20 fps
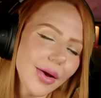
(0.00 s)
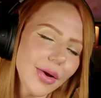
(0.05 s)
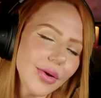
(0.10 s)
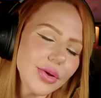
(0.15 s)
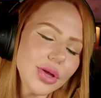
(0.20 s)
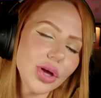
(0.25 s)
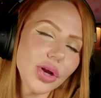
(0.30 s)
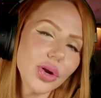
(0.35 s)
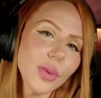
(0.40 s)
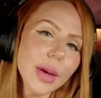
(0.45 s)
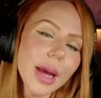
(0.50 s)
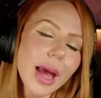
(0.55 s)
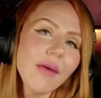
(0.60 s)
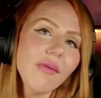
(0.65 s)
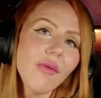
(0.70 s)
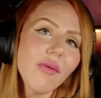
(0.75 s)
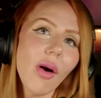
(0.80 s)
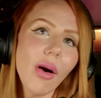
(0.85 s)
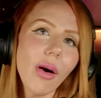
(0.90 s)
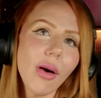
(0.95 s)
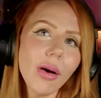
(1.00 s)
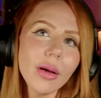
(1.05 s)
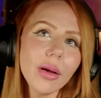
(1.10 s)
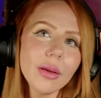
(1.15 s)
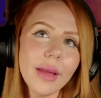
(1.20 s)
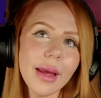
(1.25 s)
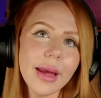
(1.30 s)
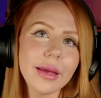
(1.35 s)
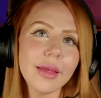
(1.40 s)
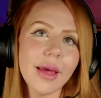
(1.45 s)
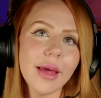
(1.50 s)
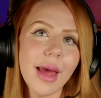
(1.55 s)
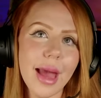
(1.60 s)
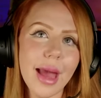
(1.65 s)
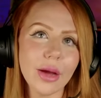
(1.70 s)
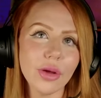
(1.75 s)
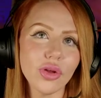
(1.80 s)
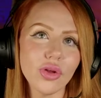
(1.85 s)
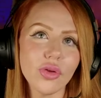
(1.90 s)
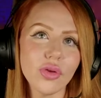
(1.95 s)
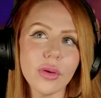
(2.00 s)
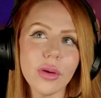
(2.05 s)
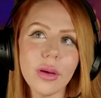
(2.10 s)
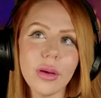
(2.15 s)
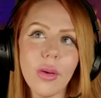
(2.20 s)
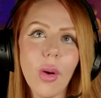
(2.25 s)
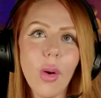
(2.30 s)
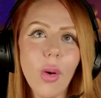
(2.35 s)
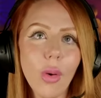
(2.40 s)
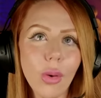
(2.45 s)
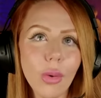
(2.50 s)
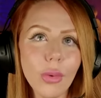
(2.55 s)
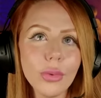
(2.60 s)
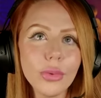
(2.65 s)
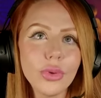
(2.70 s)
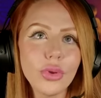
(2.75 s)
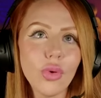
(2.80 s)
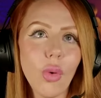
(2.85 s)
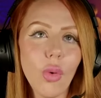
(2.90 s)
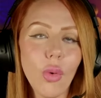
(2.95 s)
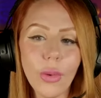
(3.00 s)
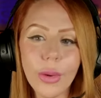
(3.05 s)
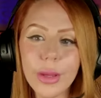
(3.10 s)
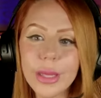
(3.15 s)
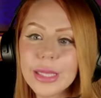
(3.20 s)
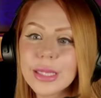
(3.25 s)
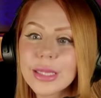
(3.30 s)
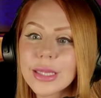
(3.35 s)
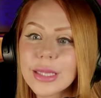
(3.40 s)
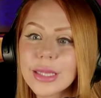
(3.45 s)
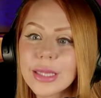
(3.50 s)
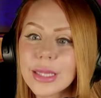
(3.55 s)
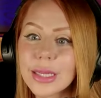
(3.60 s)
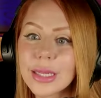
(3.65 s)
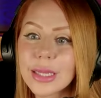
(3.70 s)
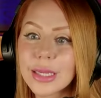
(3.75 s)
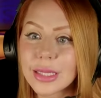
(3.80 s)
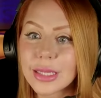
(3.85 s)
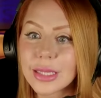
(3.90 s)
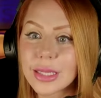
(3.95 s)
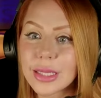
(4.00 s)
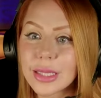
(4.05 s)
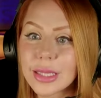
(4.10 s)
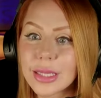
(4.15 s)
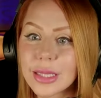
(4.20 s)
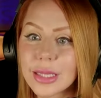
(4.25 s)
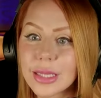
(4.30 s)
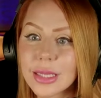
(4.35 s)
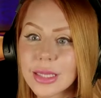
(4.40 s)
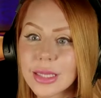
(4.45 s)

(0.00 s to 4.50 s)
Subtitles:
So do we have all like the extra old toys in his closet?